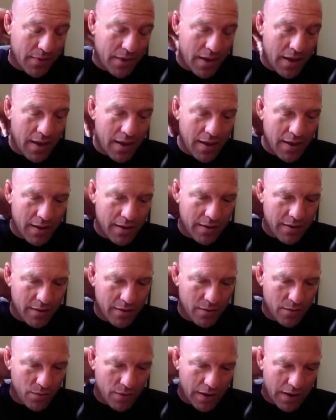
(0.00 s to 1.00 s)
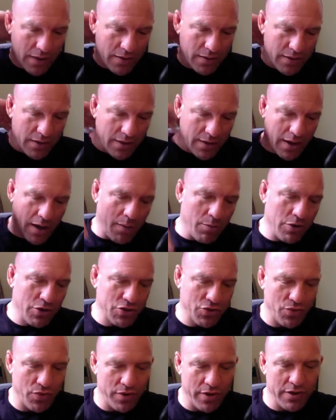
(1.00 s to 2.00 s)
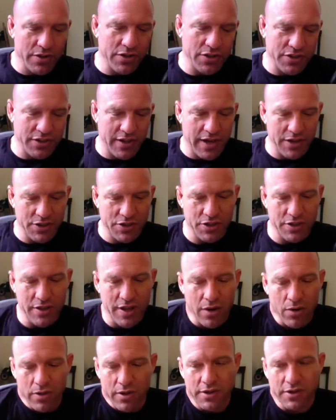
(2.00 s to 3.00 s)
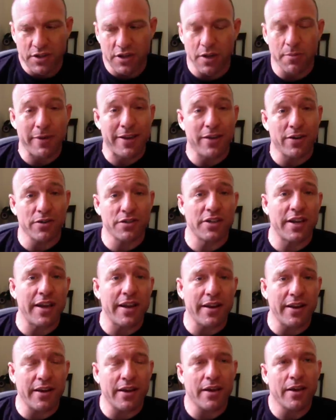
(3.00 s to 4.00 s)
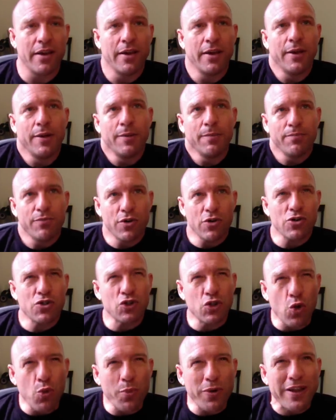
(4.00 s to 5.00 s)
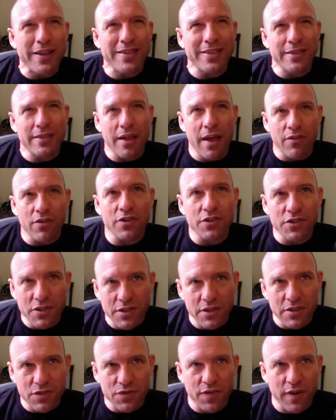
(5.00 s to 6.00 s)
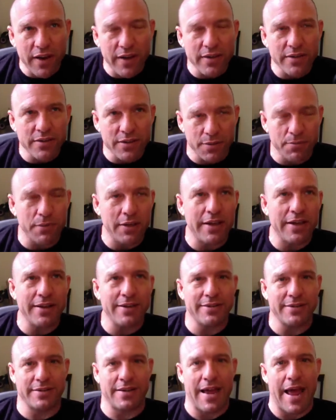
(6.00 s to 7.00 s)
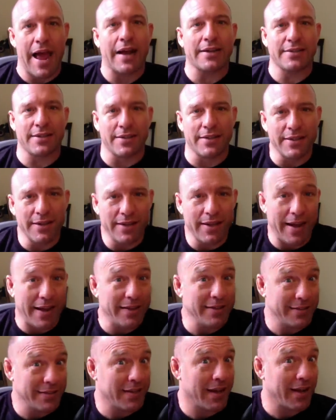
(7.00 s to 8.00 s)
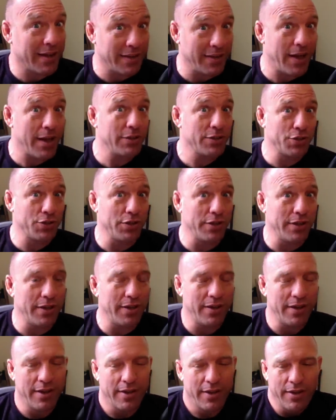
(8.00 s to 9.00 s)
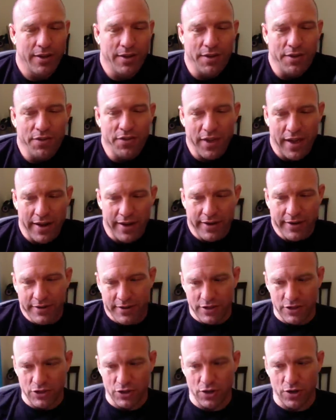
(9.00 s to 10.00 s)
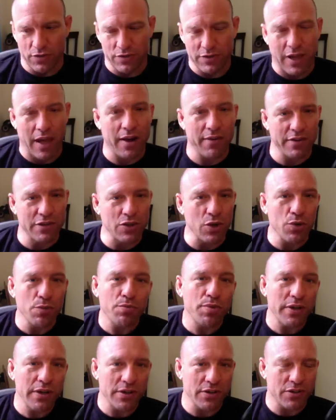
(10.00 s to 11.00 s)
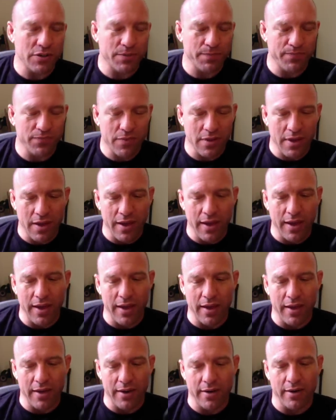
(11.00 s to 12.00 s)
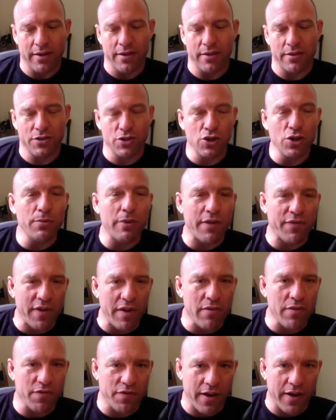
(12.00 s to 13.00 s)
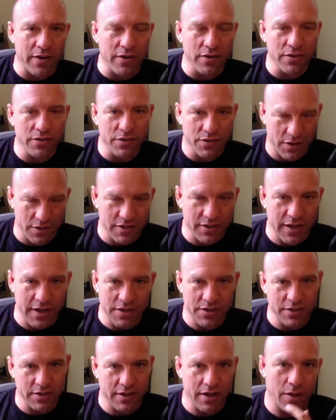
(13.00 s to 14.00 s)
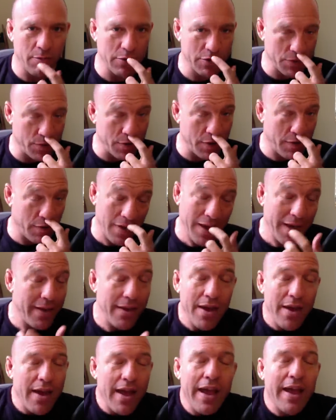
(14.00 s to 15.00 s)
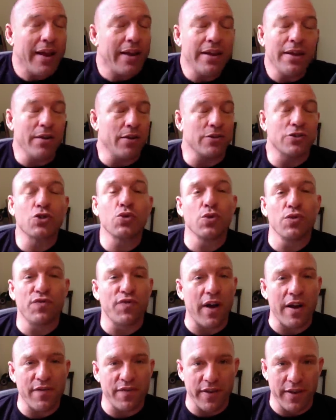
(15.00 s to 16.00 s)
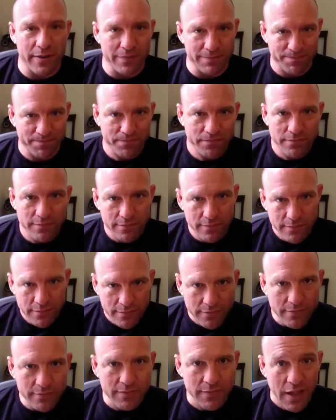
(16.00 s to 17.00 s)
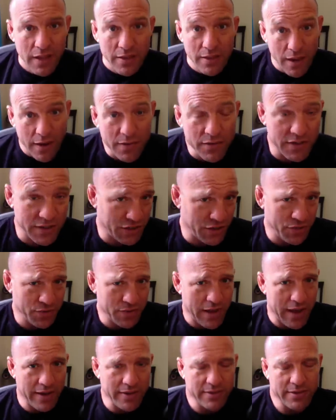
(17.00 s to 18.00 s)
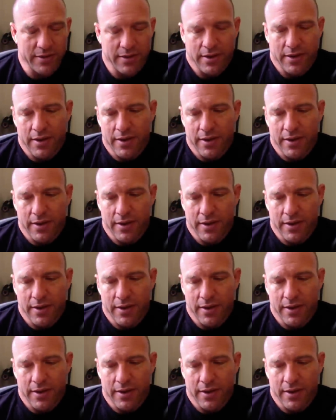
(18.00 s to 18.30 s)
And when I look at Cowboy Cerrone and Justin Gaethje, not only is it going to be entertaining, there are so many levels to this fight, to me, tactically and psychologically, that it deserves kind of its own piece. And two of my favorite fighters, Justin Gaethje and Cowboy Cerrone, any true fight fan loves these two guys.